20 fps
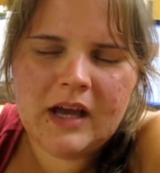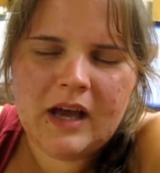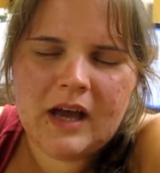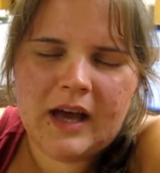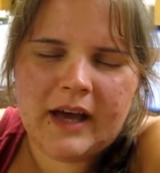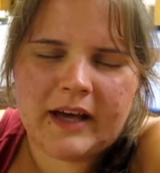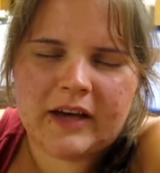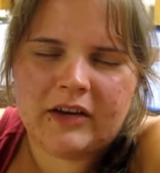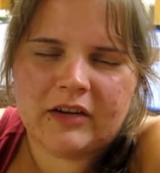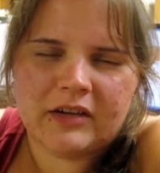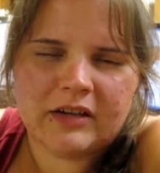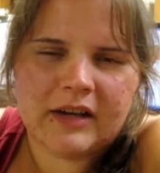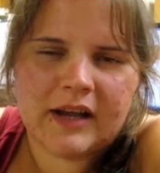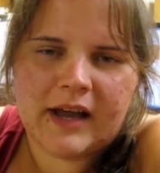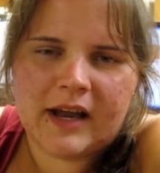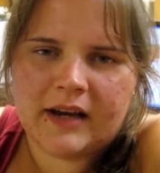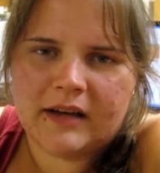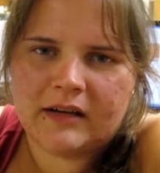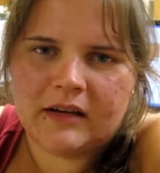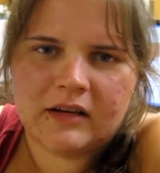I could
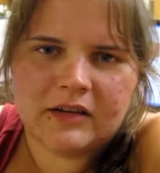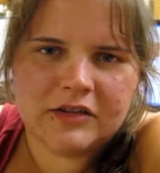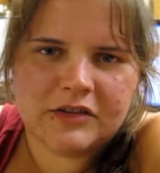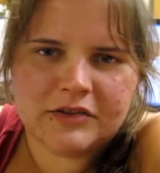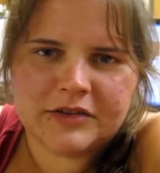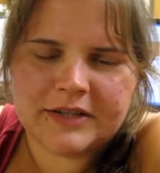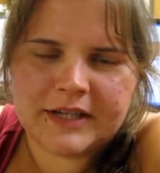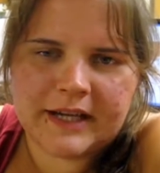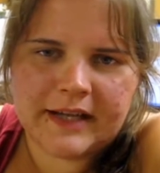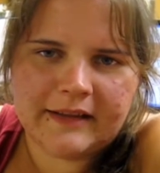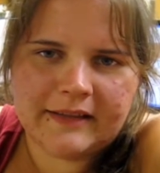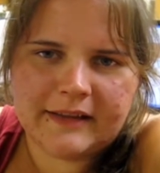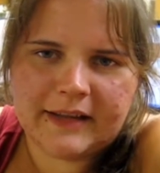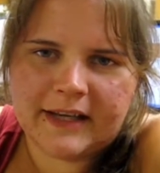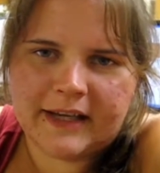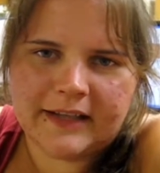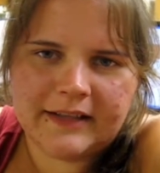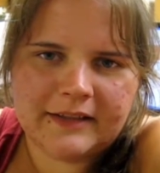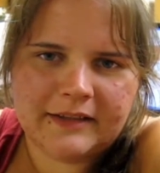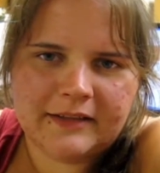not understand
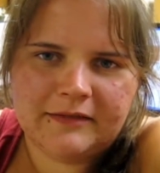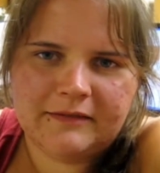that.